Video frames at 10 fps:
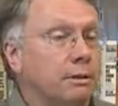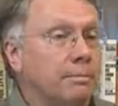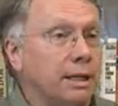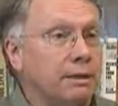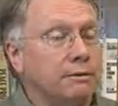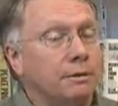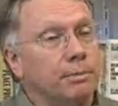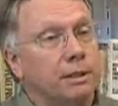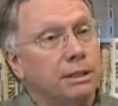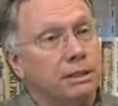on the part of
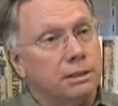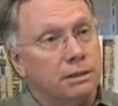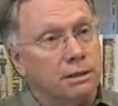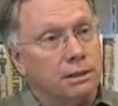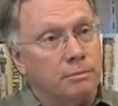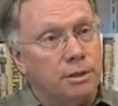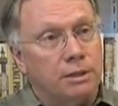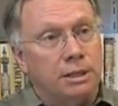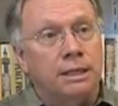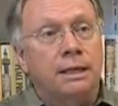the police and the
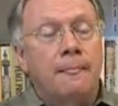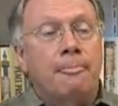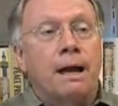community,